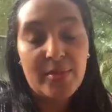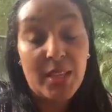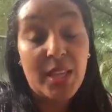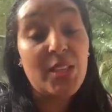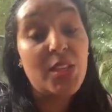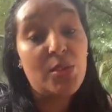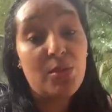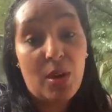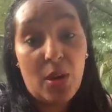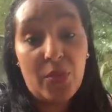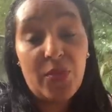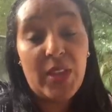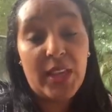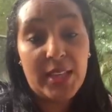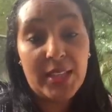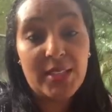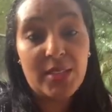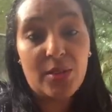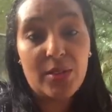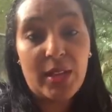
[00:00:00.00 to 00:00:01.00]
And you all
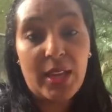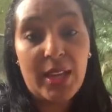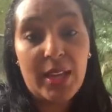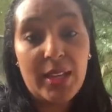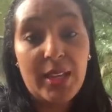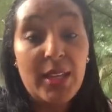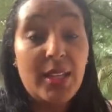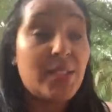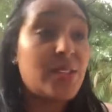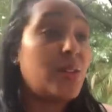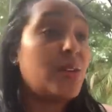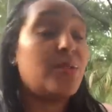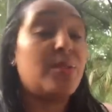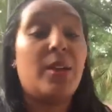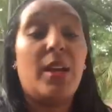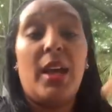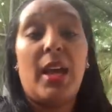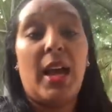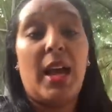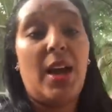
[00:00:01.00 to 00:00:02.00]
think it's okay. So
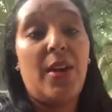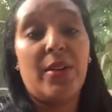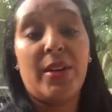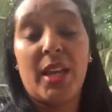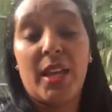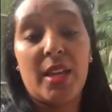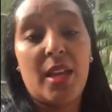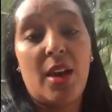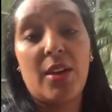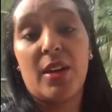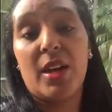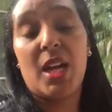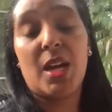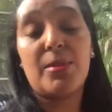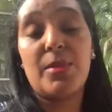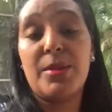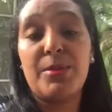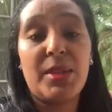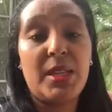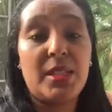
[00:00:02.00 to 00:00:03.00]
I don't care. Y'all can
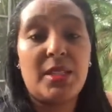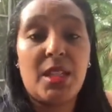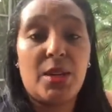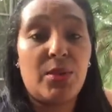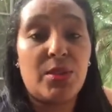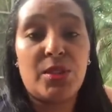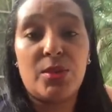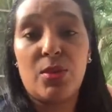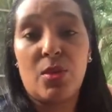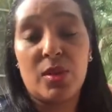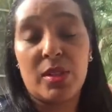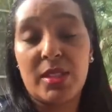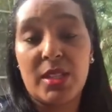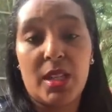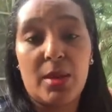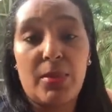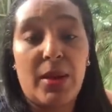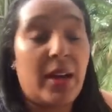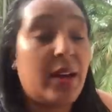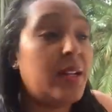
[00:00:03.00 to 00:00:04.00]
come to me and say what you want to say
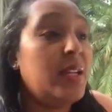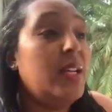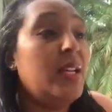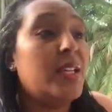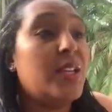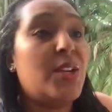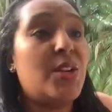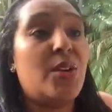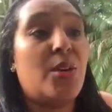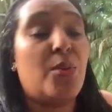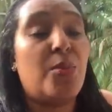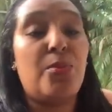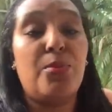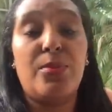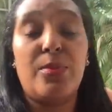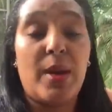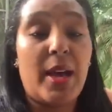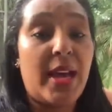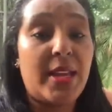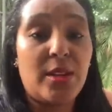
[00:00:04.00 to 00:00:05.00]
about, you know,
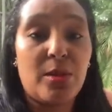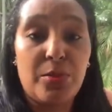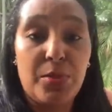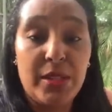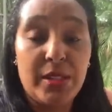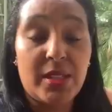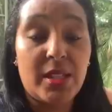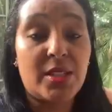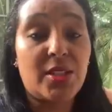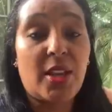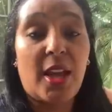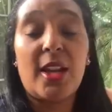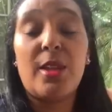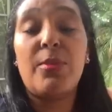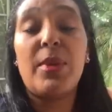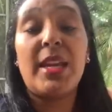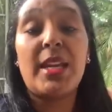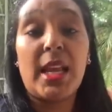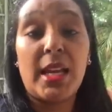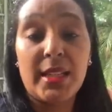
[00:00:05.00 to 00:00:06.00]
mind your business.
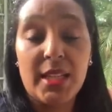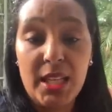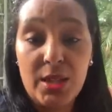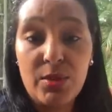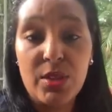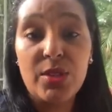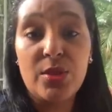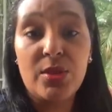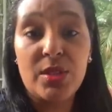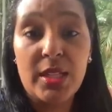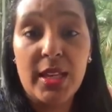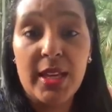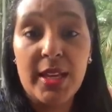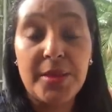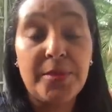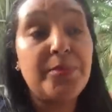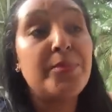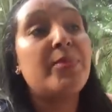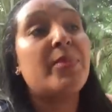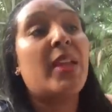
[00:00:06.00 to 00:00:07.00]
Charlamagne, I get what you're
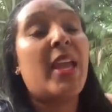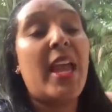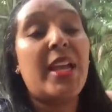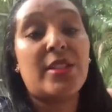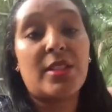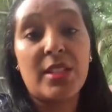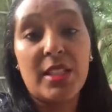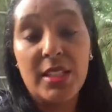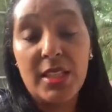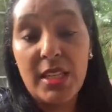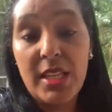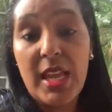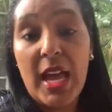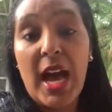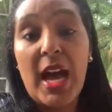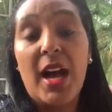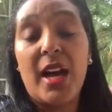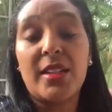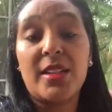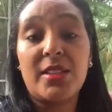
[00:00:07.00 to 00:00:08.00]
saying. Angela Yee,
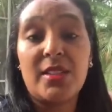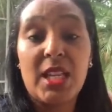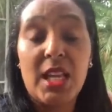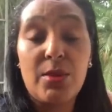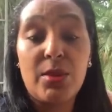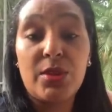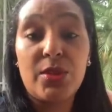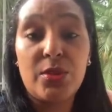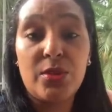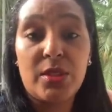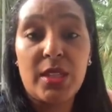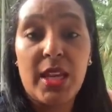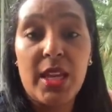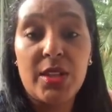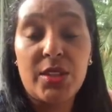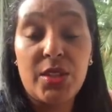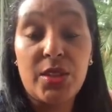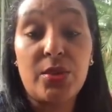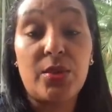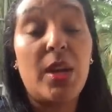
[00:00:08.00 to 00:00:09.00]
I understand what you're
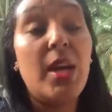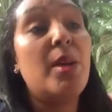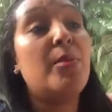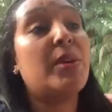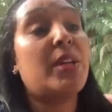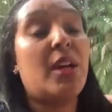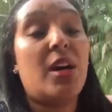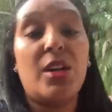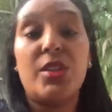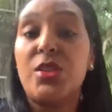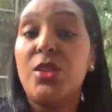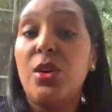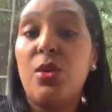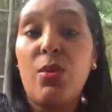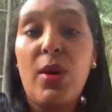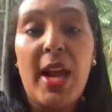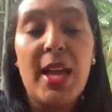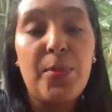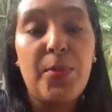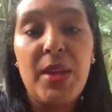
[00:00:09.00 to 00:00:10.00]
saying too. Because you're
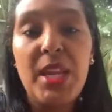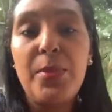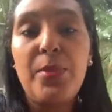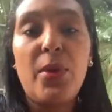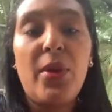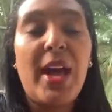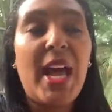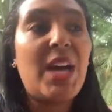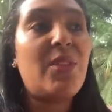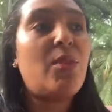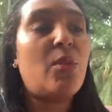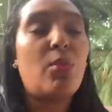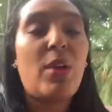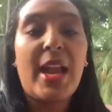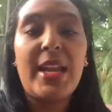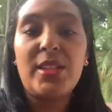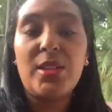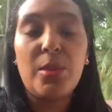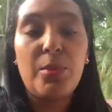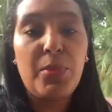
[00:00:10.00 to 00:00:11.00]
right. People have a
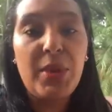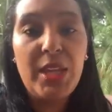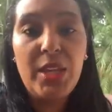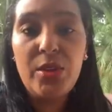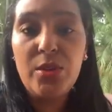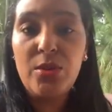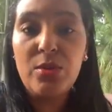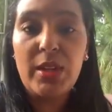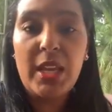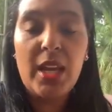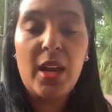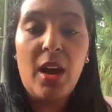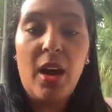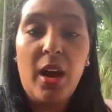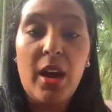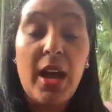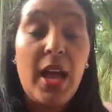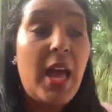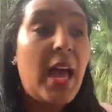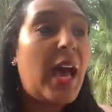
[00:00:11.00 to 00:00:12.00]
right to be who they
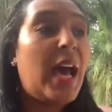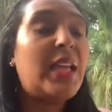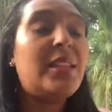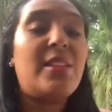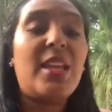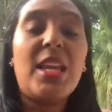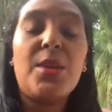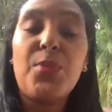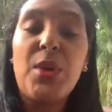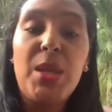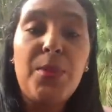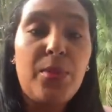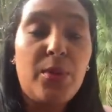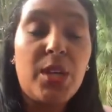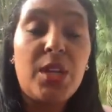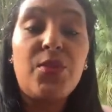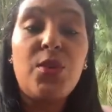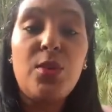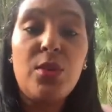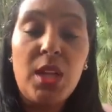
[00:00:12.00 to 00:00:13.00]
are. I think people,
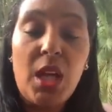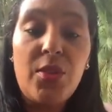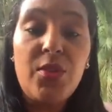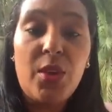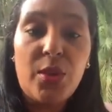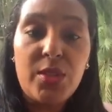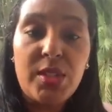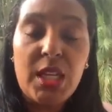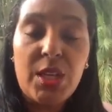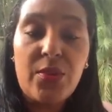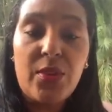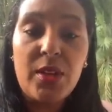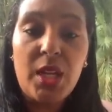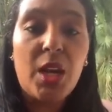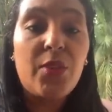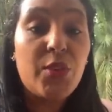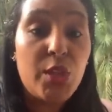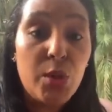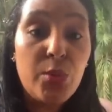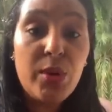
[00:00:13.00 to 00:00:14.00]
if you love yourself
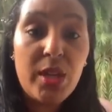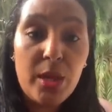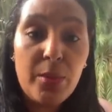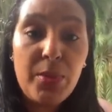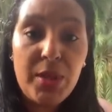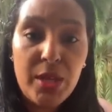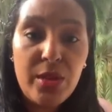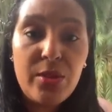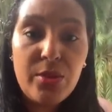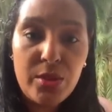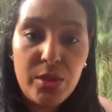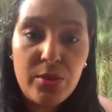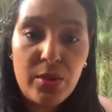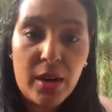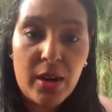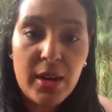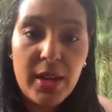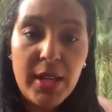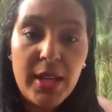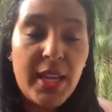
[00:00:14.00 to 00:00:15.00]
enough, you will be who you
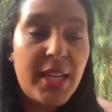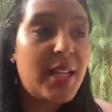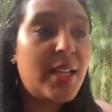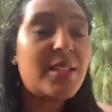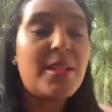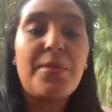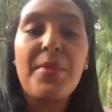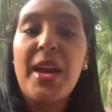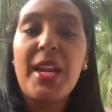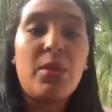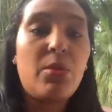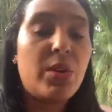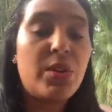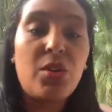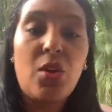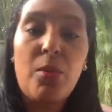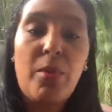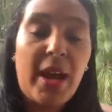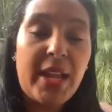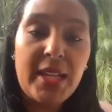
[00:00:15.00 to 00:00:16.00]
are. It doesn't matter what
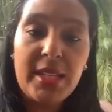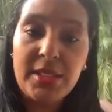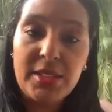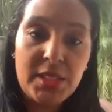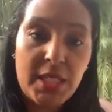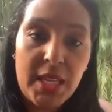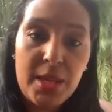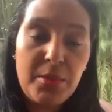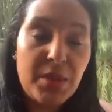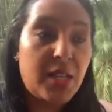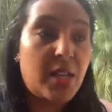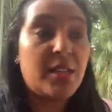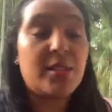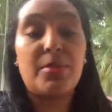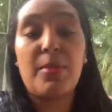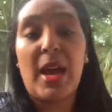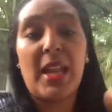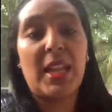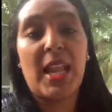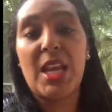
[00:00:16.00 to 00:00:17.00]
nobody else thinks, because
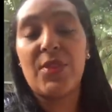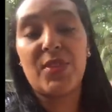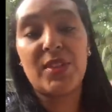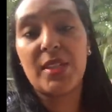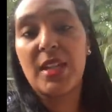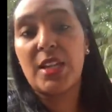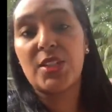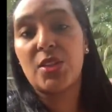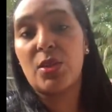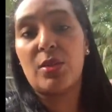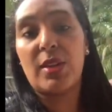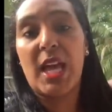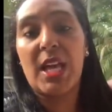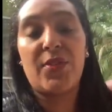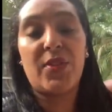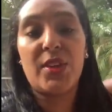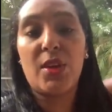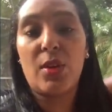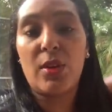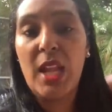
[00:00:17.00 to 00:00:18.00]
my life is not your
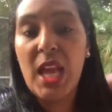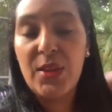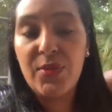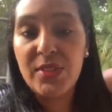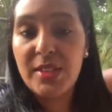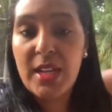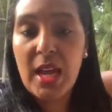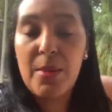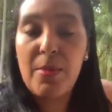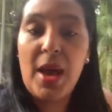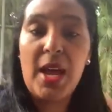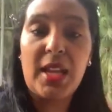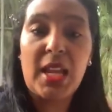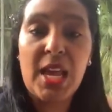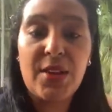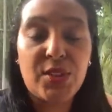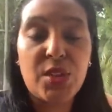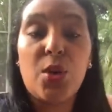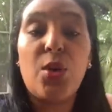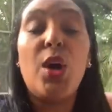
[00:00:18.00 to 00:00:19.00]
life and your life is not my
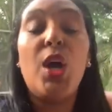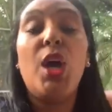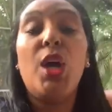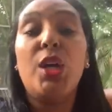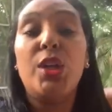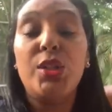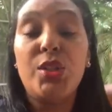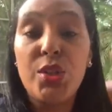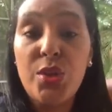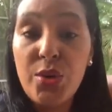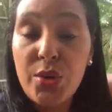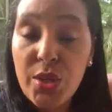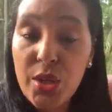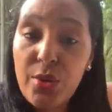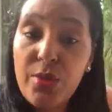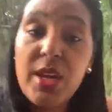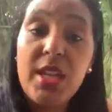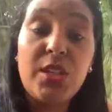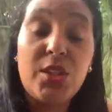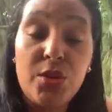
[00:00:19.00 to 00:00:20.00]
life. So do
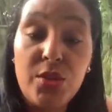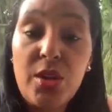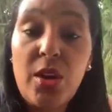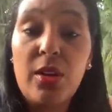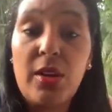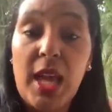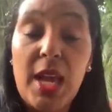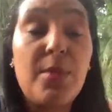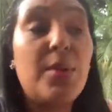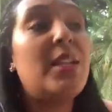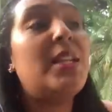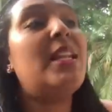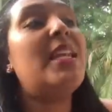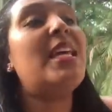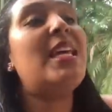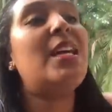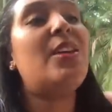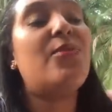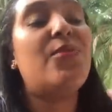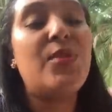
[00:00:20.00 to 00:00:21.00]
you, and do your life.
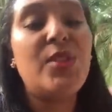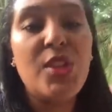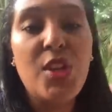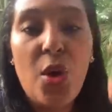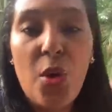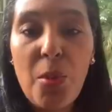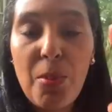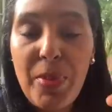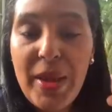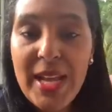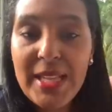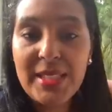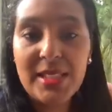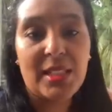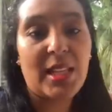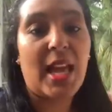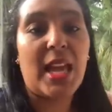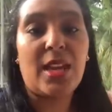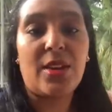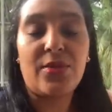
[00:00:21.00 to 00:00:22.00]
Live your best
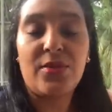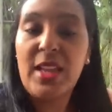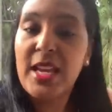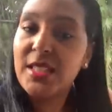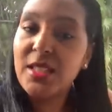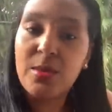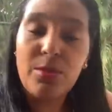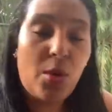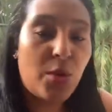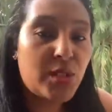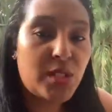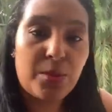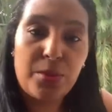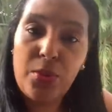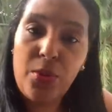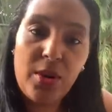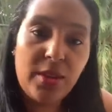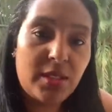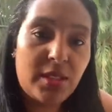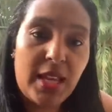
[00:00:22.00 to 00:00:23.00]
life. That's the most
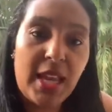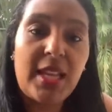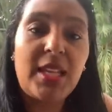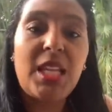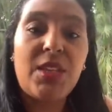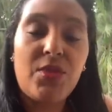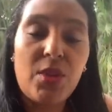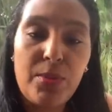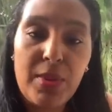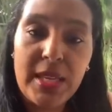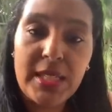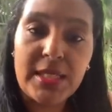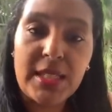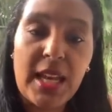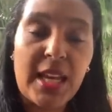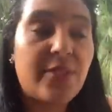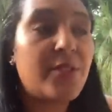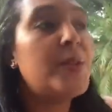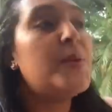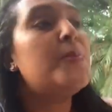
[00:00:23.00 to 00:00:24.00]
important thing. Live your best
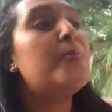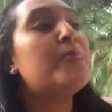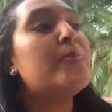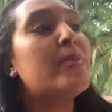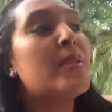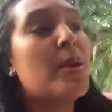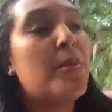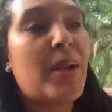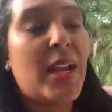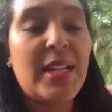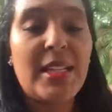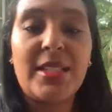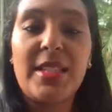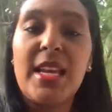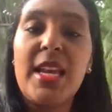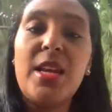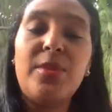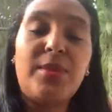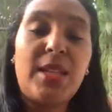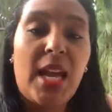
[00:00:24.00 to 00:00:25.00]
life. But at the
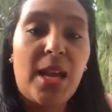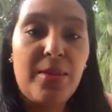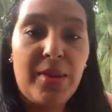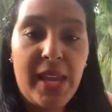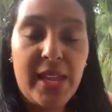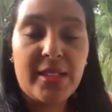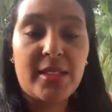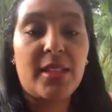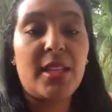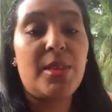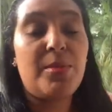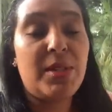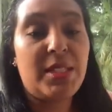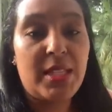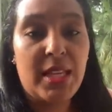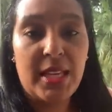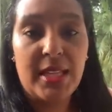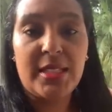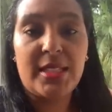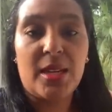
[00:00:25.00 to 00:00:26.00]
same time, Angela, let me
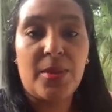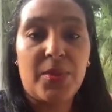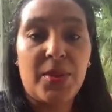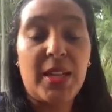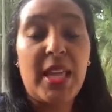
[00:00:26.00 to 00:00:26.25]
tell you something.